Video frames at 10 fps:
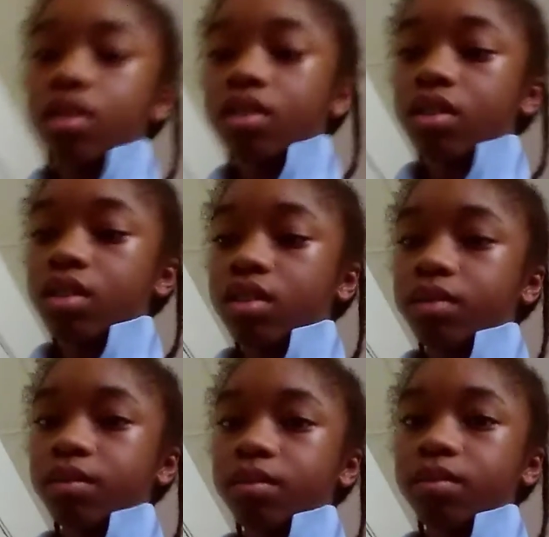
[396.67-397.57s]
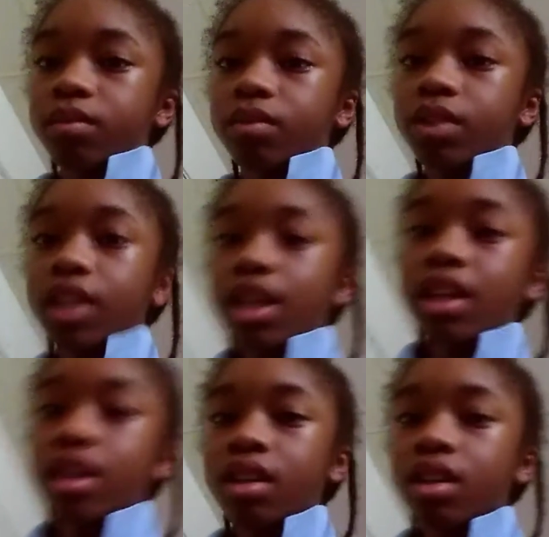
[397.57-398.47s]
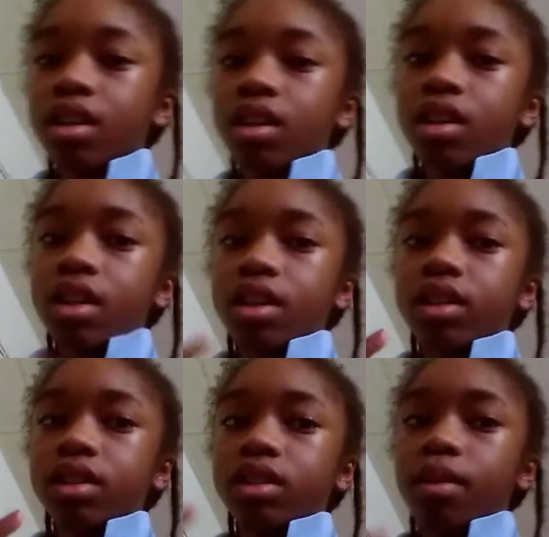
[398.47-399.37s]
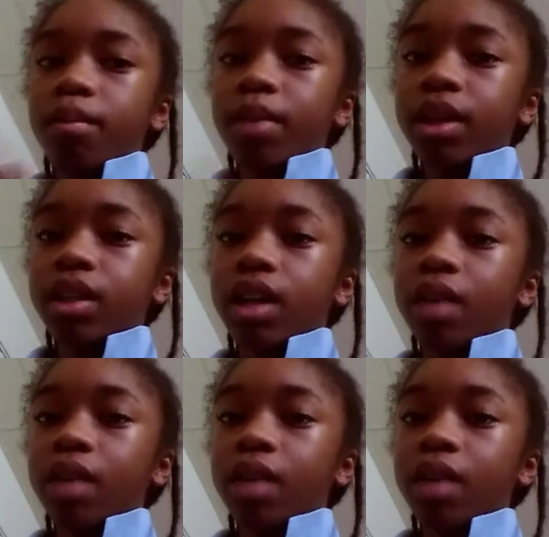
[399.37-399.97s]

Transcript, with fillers: Um, today is Monday.